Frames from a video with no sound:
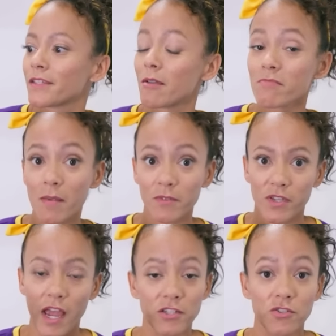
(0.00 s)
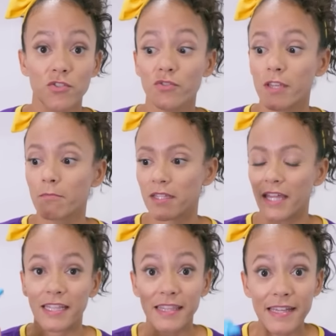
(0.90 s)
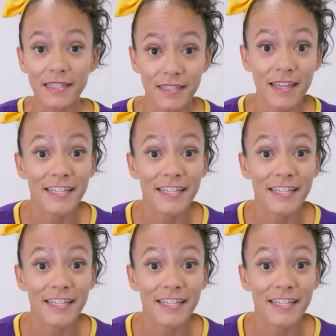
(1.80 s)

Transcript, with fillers: Sometimes doctors use something like this